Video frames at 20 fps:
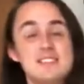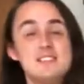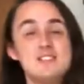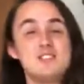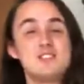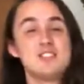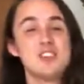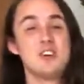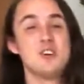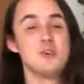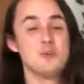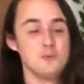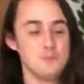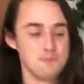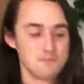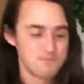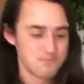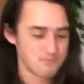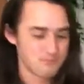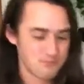
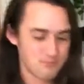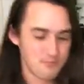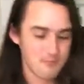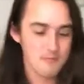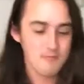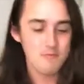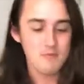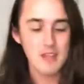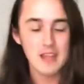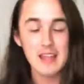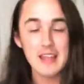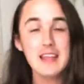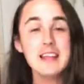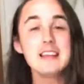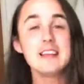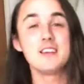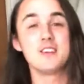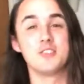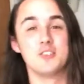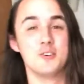so
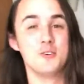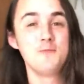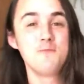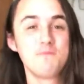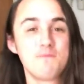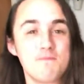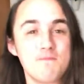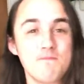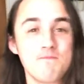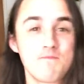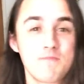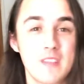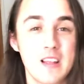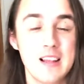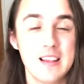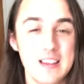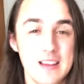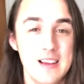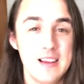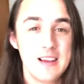anywho,
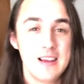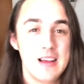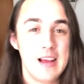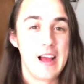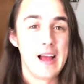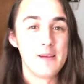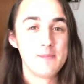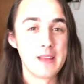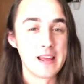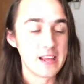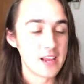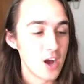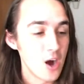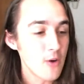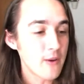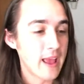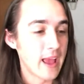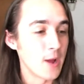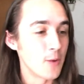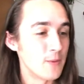I'm like,
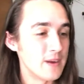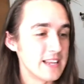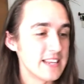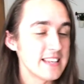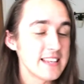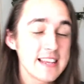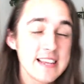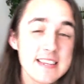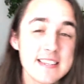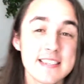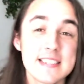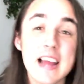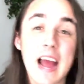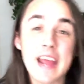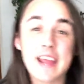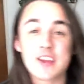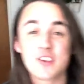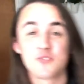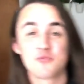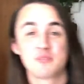okay, well, at least I
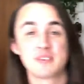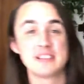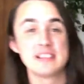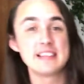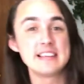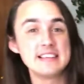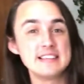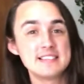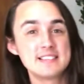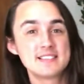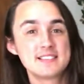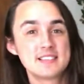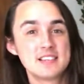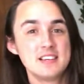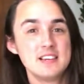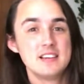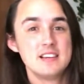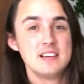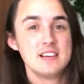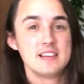can release
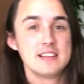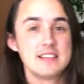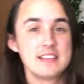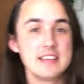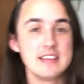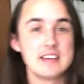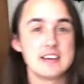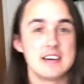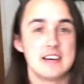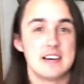the